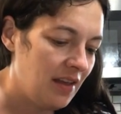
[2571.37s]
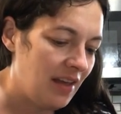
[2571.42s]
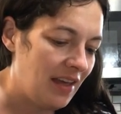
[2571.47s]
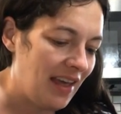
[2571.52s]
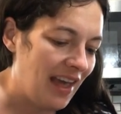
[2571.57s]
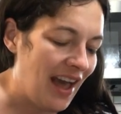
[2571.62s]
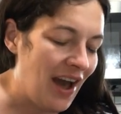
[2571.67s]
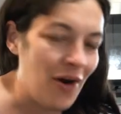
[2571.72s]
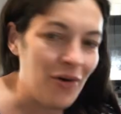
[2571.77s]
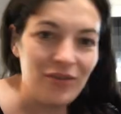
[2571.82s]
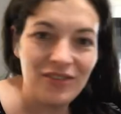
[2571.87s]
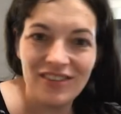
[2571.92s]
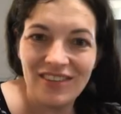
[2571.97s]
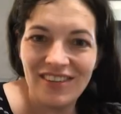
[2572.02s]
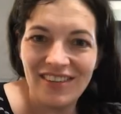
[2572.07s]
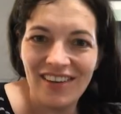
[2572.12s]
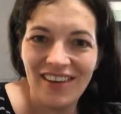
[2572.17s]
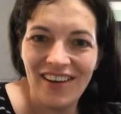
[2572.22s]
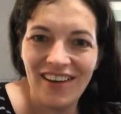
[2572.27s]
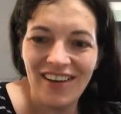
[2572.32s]
out
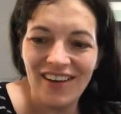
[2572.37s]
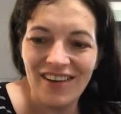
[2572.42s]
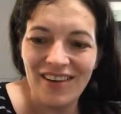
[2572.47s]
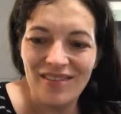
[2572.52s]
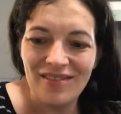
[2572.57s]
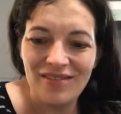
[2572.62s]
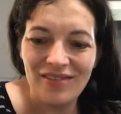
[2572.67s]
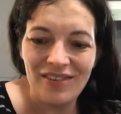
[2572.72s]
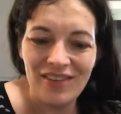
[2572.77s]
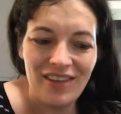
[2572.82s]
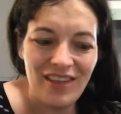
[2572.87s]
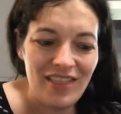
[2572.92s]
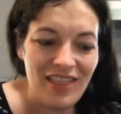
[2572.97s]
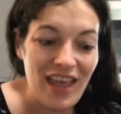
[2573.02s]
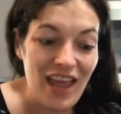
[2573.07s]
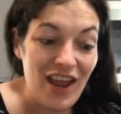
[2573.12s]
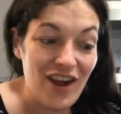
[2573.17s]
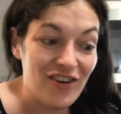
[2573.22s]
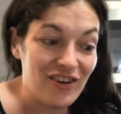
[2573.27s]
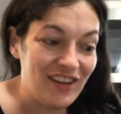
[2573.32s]
of
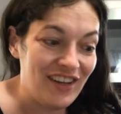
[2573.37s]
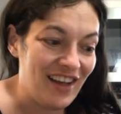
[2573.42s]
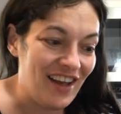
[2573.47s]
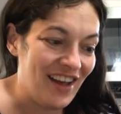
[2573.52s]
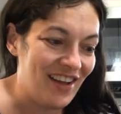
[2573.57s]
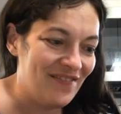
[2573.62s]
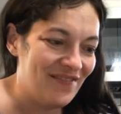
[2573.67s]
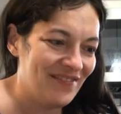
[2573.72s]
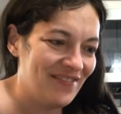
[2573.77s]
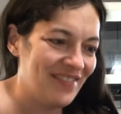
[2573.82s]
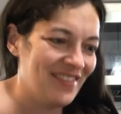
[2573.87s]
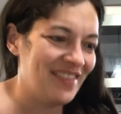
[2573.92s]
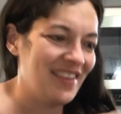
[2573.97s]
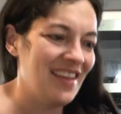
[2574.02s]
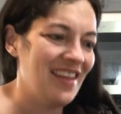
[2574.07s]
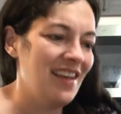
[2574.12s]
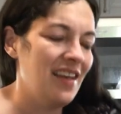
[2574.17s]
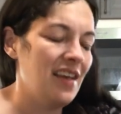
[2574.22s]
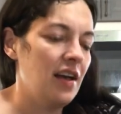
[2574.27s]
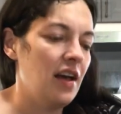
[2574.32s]
the area.
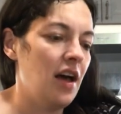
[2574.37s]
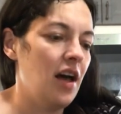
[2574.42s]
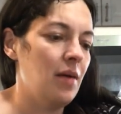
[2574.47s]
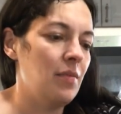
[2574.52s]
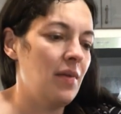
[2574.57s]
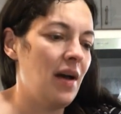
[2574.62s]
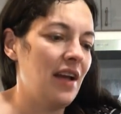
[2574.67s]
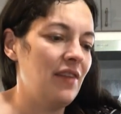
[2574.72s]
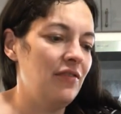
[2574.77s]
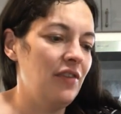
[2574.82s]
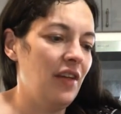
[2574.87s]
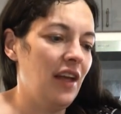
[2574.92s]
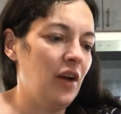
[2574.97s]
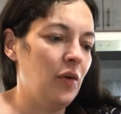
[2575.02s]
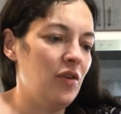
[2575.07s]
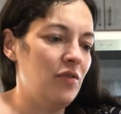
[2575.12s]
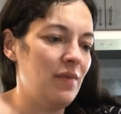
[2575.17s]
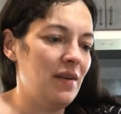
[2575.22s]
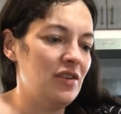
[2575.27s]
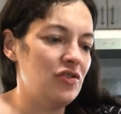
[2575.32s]
I feel like
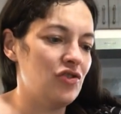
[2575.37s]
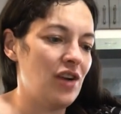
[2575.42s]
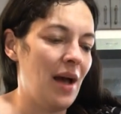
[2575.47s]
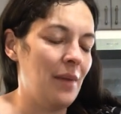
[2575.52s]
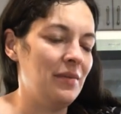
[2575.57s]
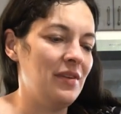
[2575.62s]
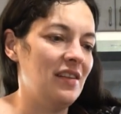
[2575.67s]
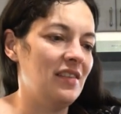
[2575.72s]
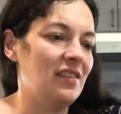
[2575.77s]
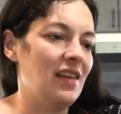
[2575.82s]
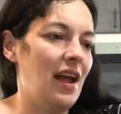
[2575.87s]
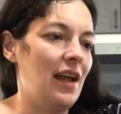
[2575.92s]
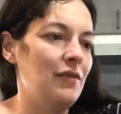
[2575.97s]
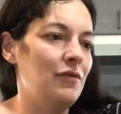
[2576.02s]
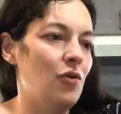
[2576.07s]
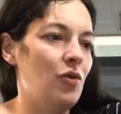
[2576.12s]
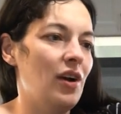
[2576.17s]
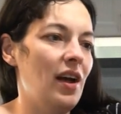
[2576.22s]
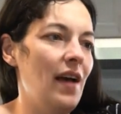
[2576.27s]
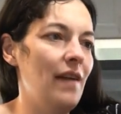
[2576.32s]
we've been trapped inside
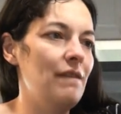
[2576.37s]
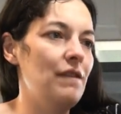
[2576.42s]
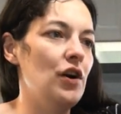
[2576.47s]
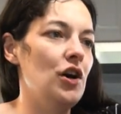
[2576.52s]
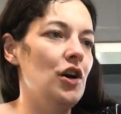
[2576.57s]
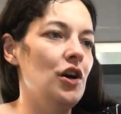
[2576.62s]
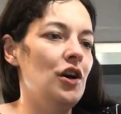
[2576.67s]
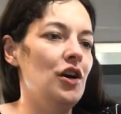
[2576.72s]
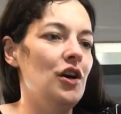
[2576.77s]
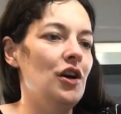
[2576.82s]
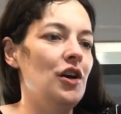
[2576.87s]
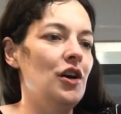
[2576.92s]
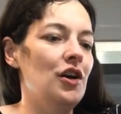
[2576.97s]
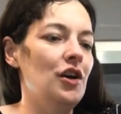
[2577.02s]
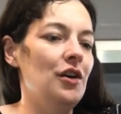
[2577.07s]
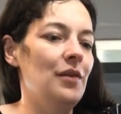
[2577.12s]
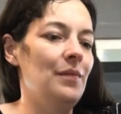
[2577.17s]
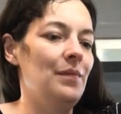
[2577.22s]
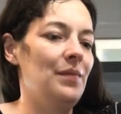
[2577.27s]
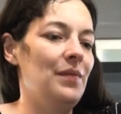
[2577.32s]

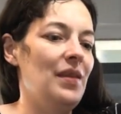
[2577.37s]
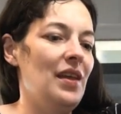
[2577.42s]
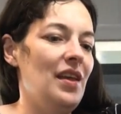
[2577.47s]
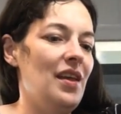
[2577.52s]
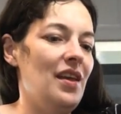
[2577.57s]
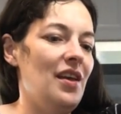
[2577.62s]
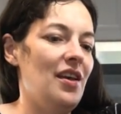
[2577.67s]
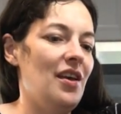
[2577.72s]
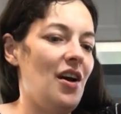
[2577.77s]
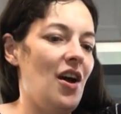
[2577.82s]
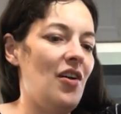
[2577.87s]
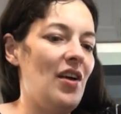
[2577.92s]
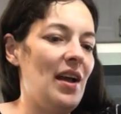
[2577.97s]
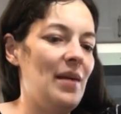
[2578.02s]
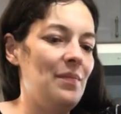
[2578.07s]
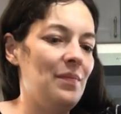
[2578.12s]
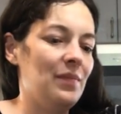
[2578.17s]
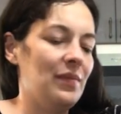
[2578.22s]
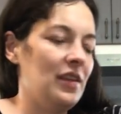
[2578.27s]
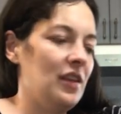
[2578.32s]
forever. All right,
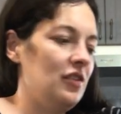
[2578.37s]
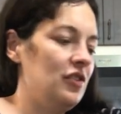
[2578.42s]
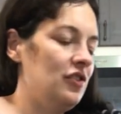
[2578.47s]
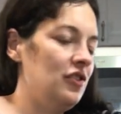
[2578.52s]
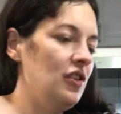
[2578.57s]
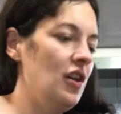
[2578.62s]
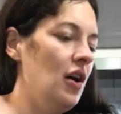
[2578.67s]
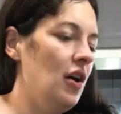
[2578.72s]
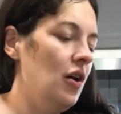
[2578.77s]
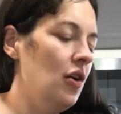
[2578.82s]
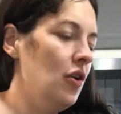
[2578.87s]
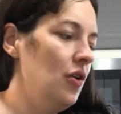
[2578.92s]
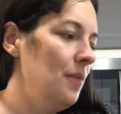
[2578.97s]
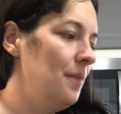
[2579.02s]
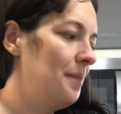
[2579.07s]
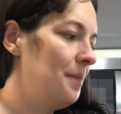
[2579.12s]
so